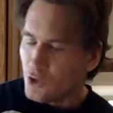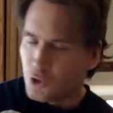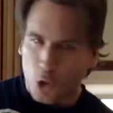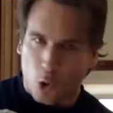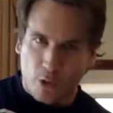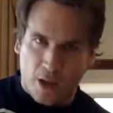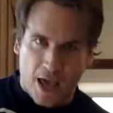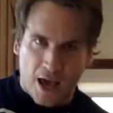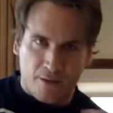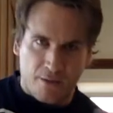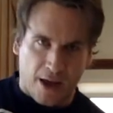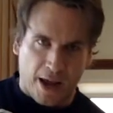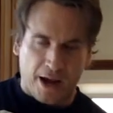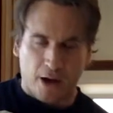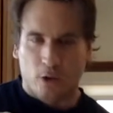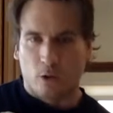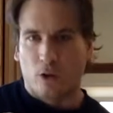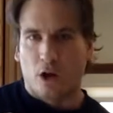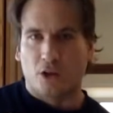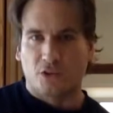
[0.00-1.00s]
don't have
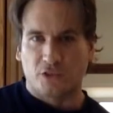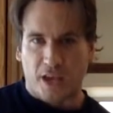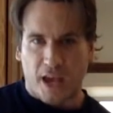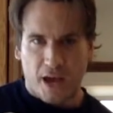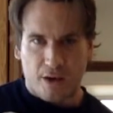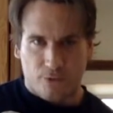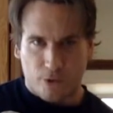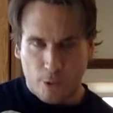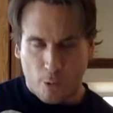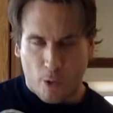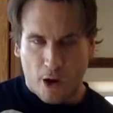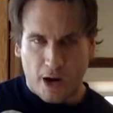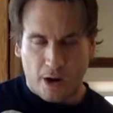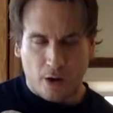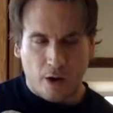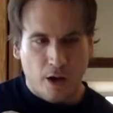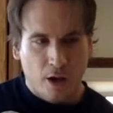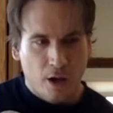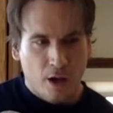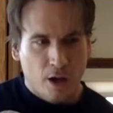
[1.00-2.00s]
hair loss
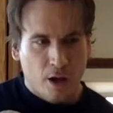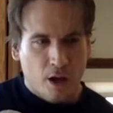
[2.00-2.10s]
everywhere,